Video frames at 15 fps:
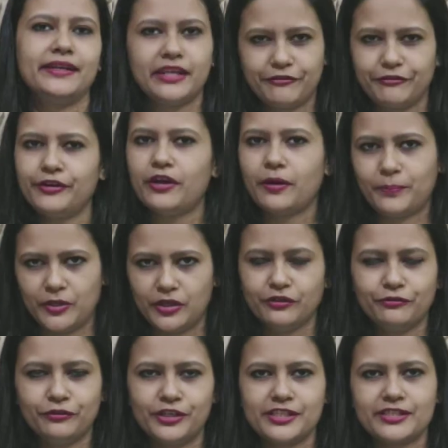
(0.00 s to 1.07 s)
never appear
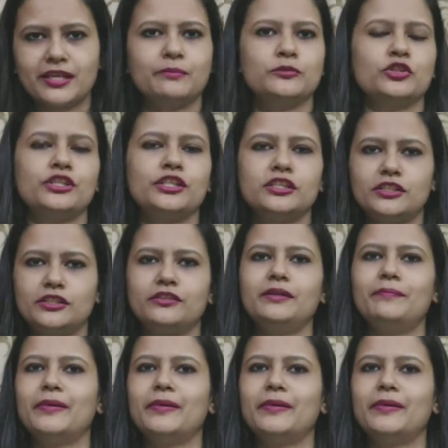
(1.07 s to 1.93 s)
for Assam judiciary,